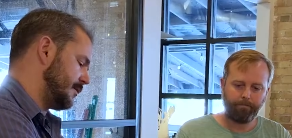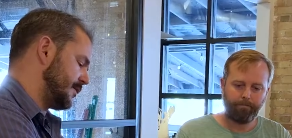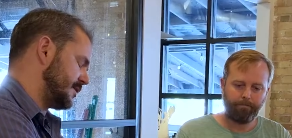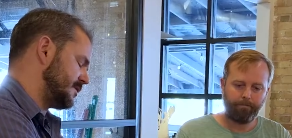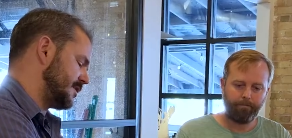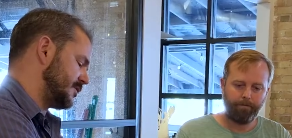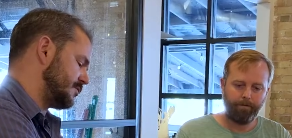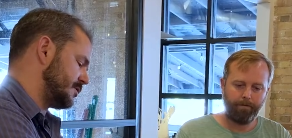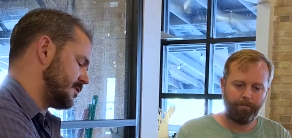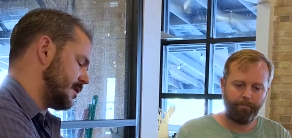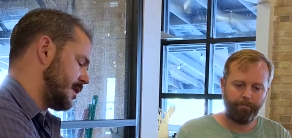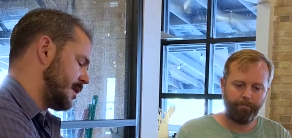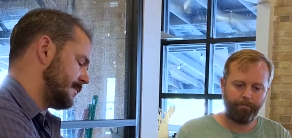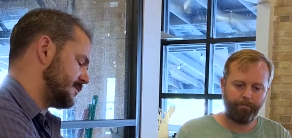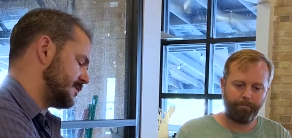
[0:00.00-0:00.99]
Speaker 1: the citrus
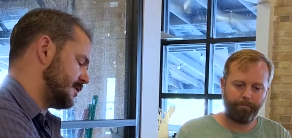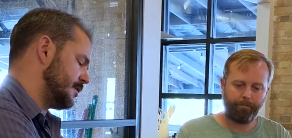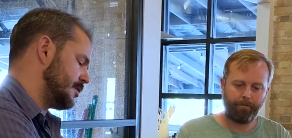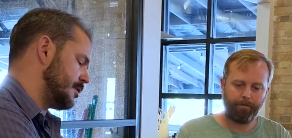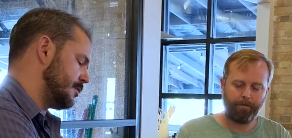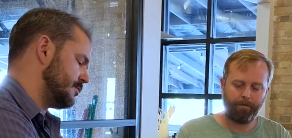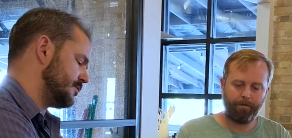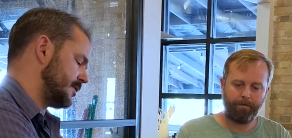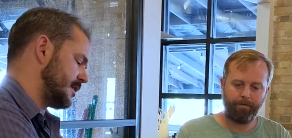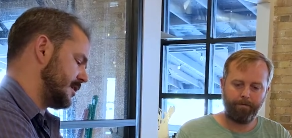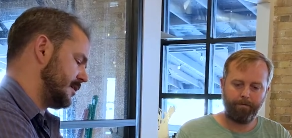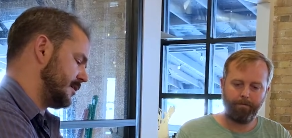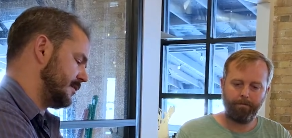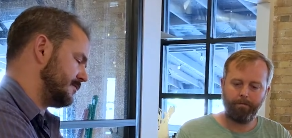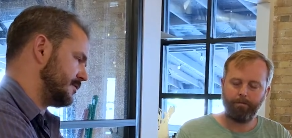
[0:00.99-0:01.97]
hops in the nose. It kind of
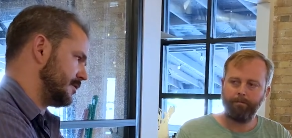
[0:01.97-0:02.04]
gives it